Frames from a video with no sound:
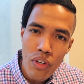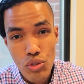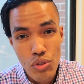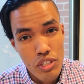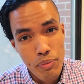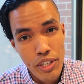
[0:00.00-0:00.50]
Do
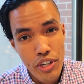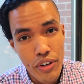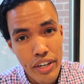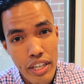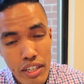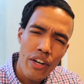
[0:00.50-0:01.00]
you speak
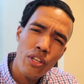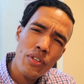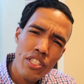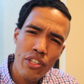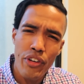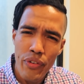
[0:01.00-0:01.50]
Korean? Are you
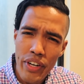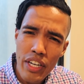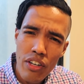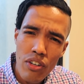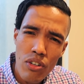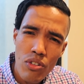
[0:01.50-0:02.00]
into Korean
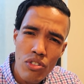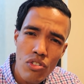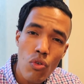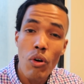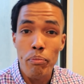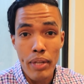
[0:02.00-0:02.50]

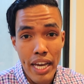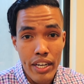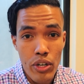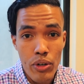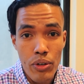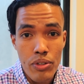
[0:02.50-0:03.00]
girls or Black
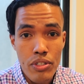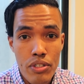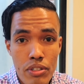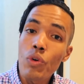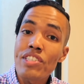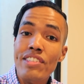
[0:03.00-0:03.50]
girls?
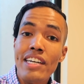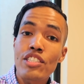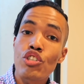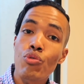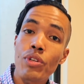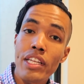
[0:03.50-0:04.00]
Which side do
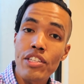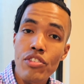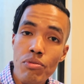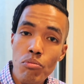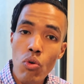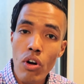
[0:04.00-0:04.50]
you relate to
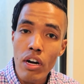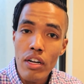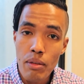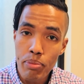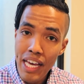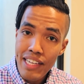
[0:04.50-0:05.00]
more? The
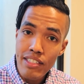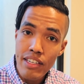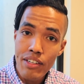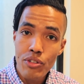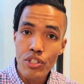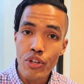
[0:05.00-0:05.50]
Black
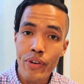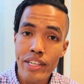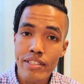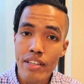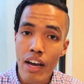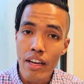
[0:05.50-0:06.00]
side or the Korean
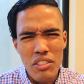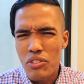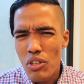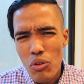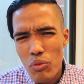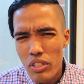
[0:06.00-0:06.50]
side? You
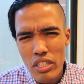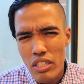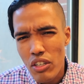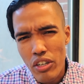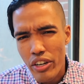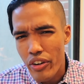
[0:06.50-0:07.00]
don't really
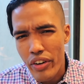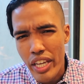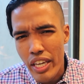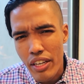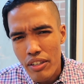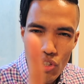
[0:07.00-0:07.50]
look
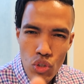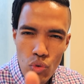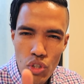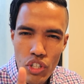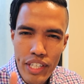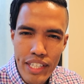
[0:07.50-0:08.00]
Korean, you
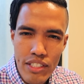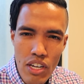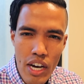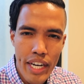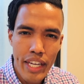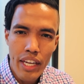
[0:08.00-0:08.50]
look
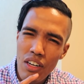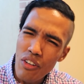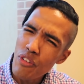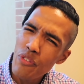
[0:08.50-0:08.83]
exotic. Are you